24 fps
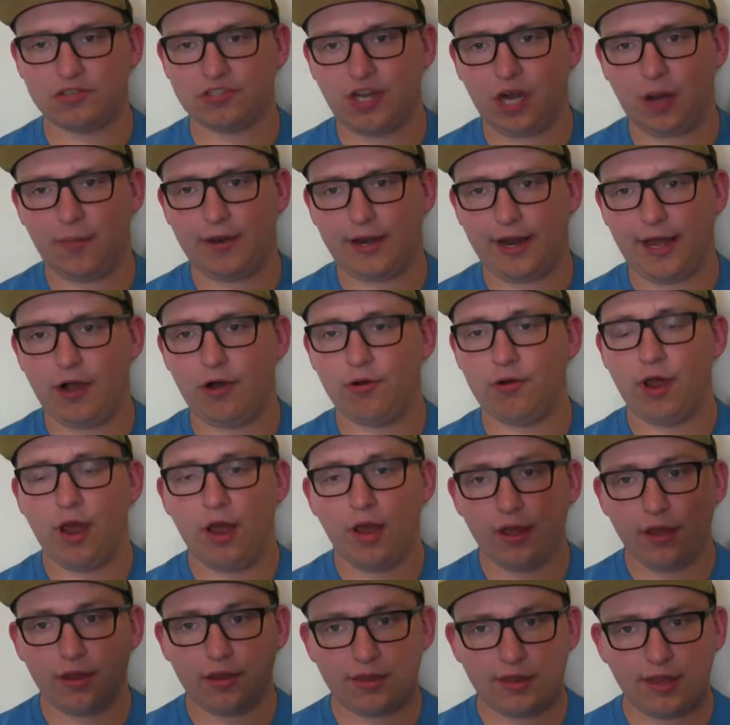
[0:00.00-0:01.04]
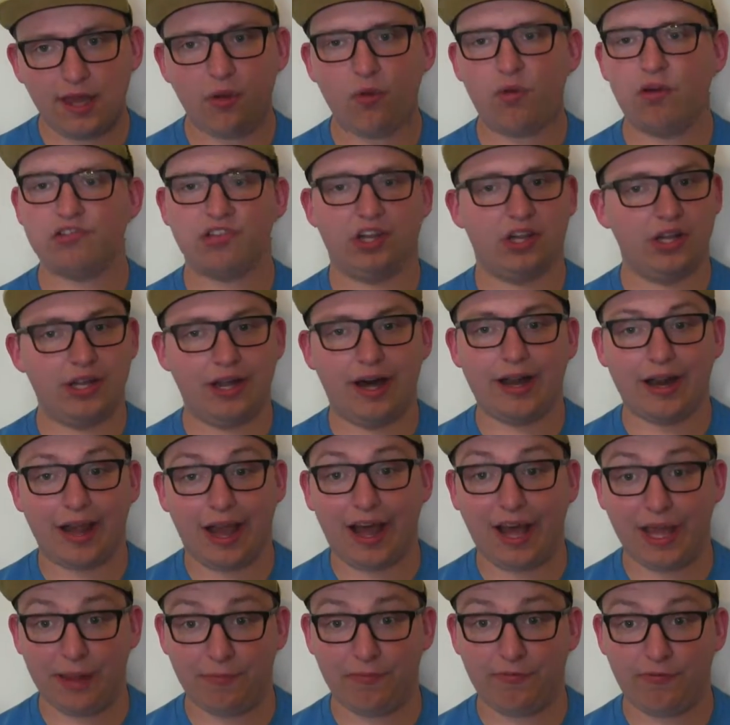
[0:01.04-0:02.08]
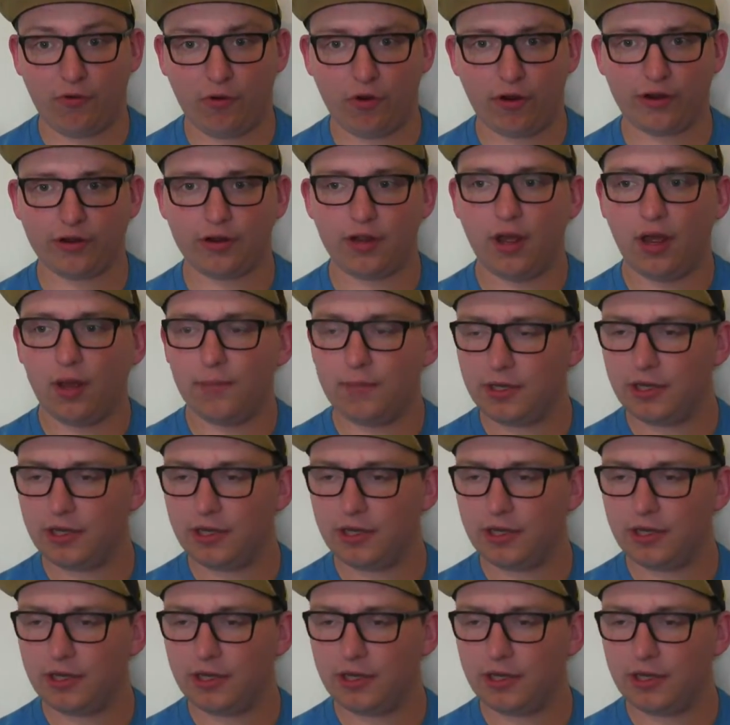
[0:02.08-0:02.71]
was coming out, there was a lot of hype for it.